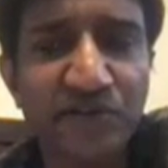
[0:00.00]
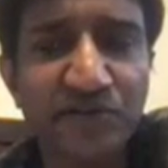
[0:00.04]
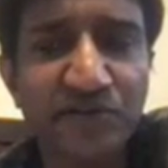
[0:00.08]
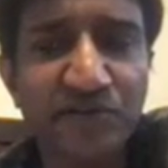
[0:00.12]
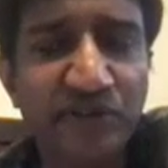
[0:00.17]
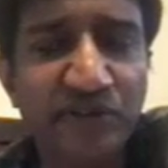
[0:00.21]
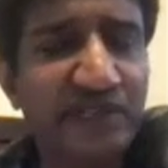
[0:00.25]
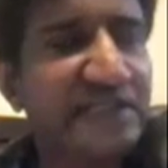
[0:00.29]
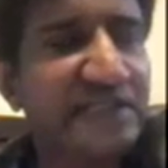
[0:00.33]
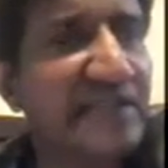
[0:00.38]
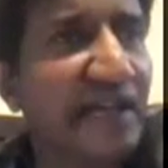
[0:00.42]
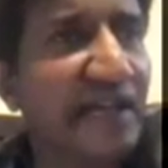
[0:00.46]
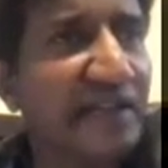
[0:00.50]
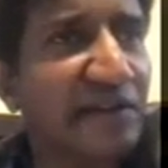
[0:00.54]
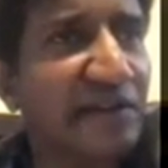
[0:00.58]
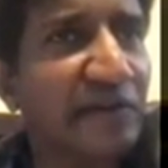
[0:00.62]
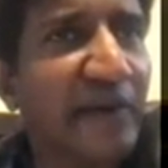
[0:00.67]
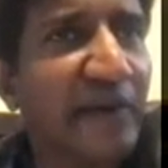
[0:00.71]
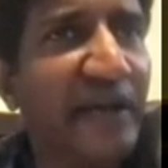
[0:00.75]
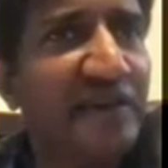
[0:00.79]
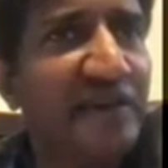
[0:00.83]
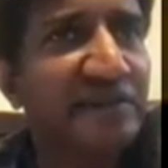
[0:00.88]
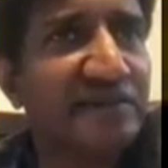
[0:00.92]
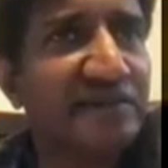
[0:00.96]
So these are the
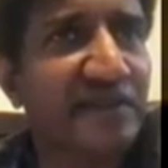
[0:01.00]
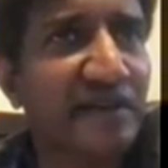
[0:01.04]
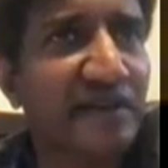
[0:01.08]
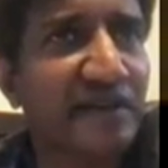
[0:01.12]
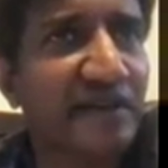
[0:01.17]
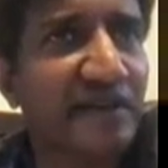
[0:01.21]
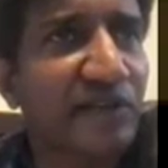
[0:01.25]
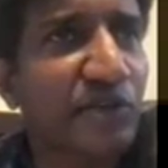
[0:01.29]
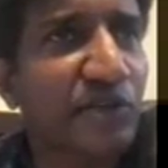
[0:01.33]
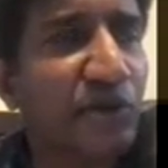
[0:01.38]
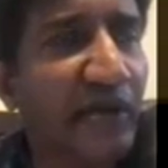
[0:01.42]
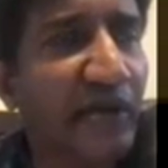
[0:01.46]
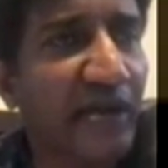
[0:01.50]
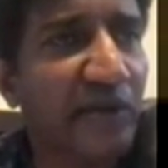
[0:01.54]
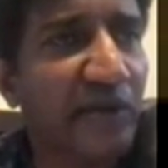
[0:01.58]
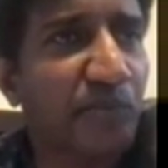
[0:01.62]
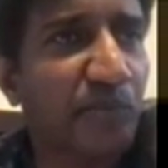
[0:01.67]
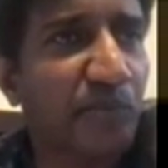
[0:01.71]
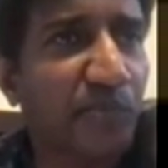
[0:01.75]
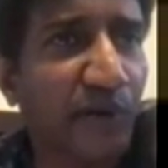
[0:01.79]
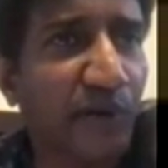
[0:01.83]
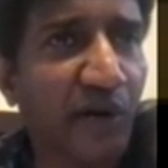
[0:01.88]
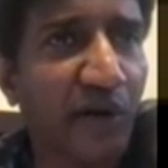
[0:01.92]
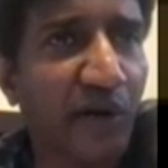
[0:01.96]
ways you
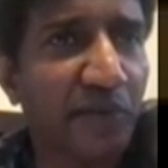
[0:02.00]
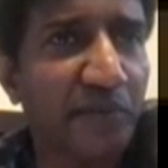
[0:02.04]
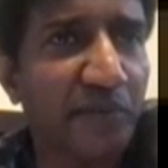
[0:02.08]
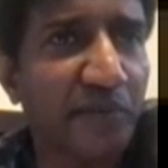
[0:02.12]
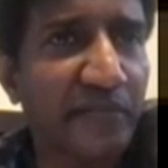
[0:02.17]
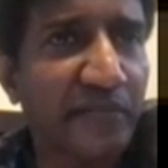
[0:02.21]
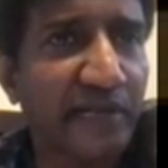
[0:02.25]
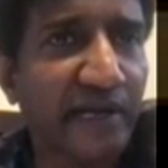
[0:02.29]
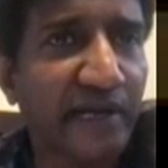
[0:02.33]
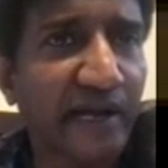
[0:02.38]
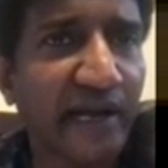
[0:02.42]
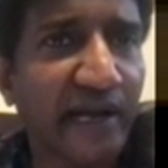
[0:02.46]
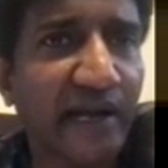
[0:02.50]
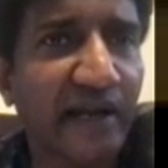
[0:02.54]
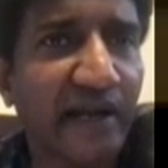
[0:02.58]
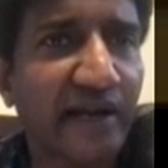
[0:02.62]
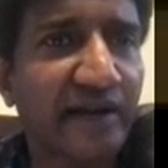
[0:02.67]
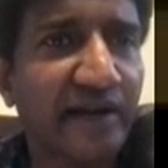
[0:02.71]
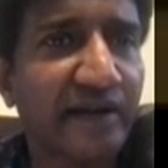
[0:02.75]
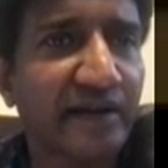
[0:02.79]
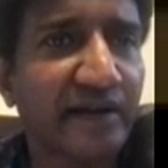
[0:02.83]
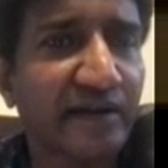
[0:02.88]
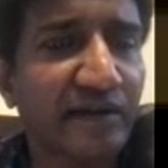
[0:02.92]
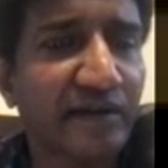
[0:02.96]
can prompt,
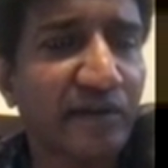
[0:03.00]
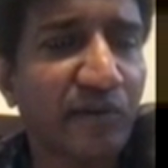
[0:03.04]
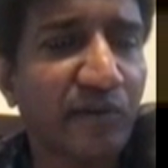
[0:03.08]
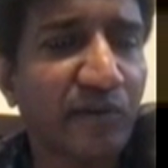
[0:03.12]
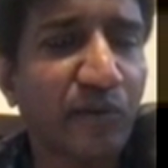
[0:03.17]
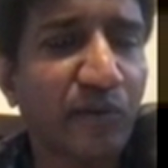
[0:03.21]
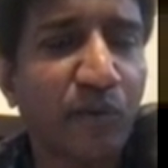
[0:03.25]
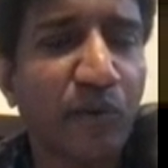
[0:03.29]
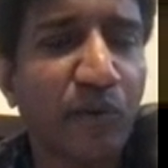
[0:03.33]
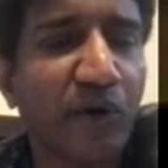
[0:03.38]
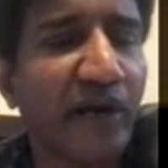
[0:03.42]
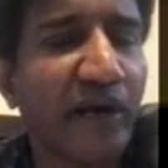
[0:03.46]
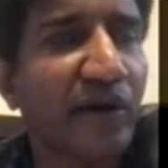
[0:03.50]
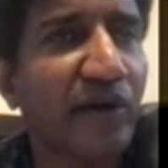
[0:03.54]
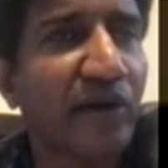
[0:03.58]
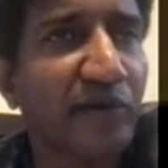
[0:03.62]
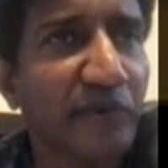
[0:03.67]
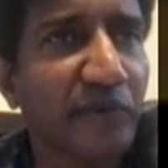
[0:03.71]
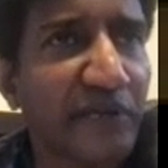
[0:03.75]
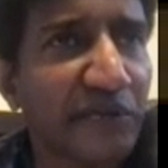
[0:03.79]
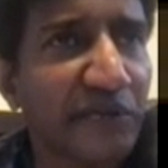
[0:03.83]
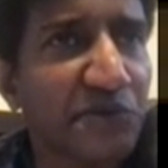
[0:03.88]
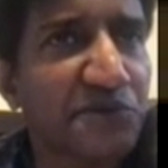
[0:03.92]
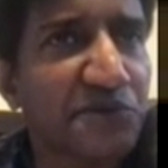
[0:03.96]
and why
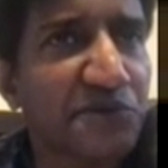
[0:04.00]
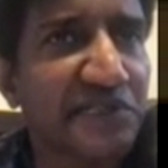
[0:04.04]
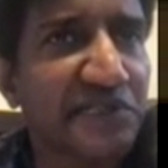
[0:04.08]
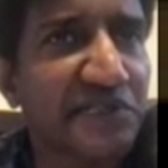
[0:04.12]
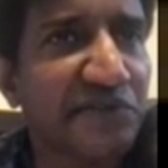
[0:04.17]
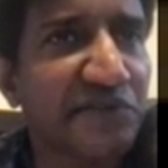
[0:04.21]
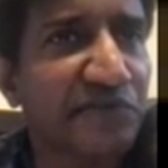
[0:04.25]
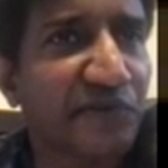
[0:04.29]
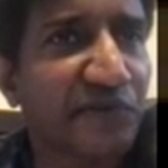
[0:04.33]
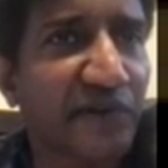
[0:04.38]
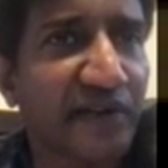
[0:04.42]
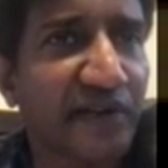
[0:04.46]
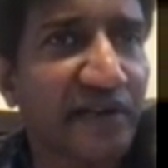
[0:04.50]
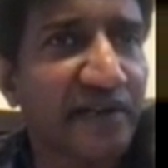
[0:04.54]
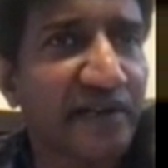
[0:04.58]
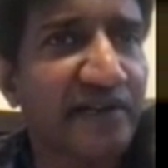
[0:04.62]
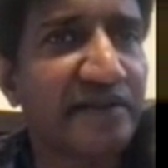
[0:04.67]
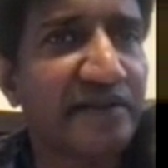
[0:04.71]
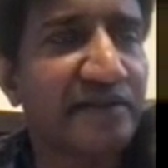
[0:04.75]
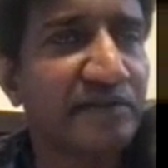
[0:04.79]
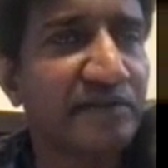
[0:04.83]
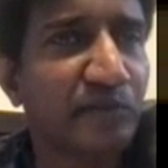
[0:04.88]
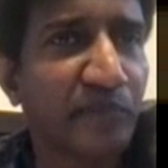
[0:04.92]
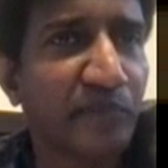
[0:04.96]
not we use it for
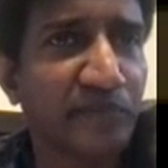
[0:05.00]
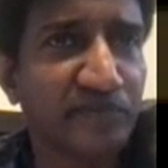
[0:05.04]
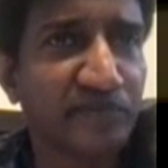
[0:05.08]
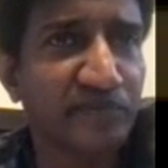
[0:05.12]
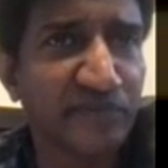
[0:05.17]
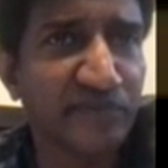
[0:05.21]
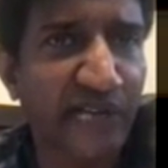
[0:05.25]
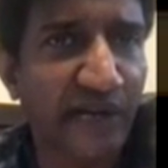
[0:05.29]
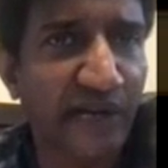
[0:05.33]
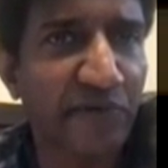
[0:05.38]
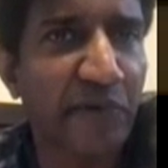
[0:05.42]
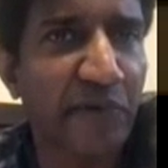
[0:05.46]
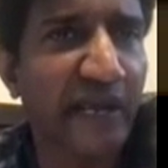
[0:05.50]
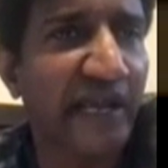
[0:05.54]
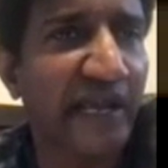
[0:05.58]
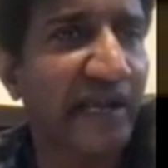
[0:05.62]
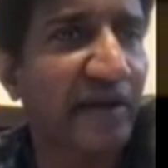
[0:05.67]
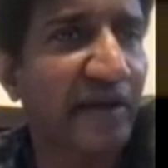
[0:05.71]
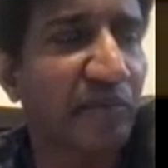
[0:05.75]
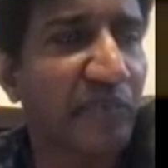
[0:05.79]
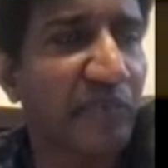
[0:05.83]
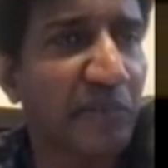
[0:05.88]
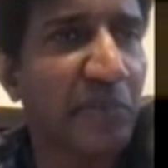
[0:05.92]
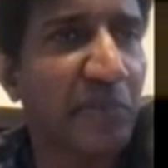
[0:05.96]

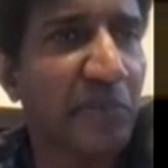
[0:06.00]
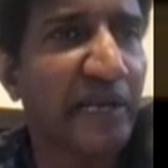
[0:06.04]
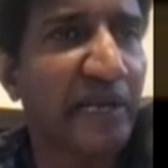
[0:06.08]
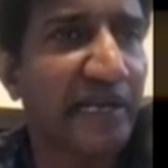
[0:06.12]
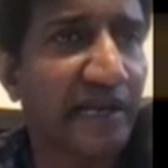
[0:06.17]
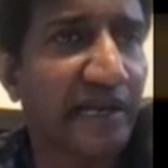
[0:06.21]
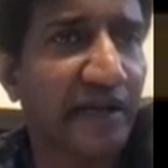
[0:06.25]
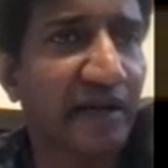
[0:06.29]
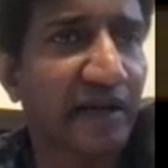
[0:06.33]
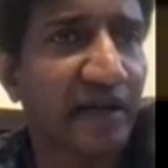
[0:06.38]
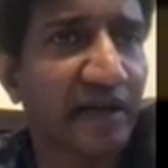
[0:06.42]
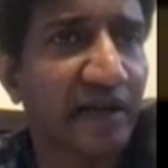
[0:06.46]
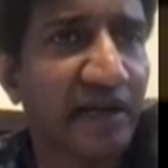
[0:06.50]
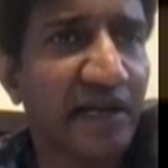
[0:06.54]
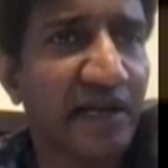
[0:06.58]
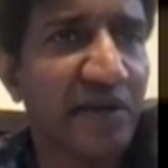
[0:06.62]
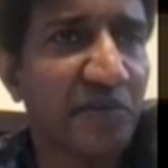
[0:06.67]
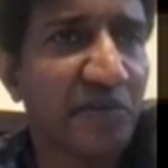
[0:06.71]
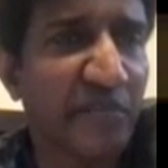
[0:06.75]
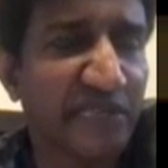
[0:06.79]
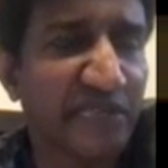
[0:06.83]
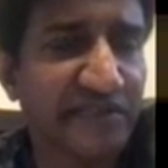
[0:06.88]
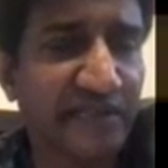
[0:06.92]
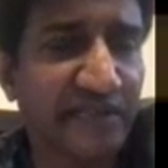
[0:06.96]
conveying a biblical
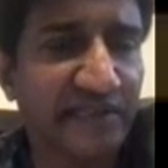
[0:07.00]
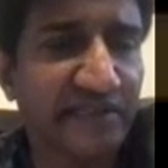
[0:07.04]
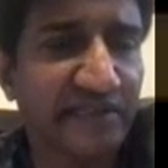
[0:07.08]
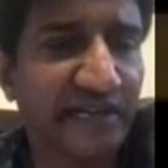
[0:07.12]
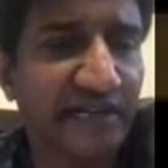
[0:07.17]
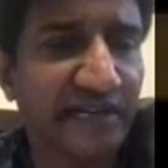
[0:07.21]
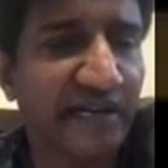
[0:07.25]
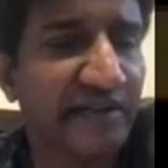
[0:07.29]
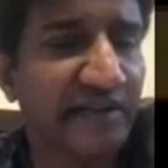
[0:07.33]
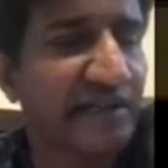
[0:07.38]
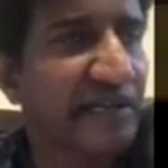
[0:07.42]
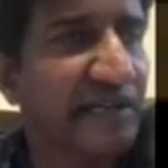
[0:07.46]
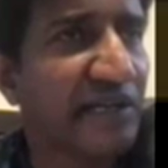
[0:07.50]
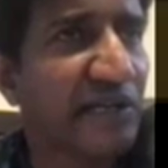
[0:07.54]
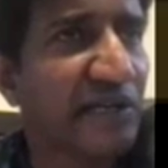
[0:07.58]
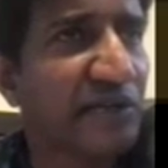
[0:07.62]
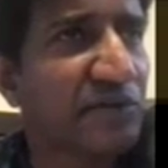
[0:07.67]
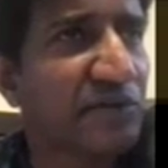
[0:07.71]
message, right?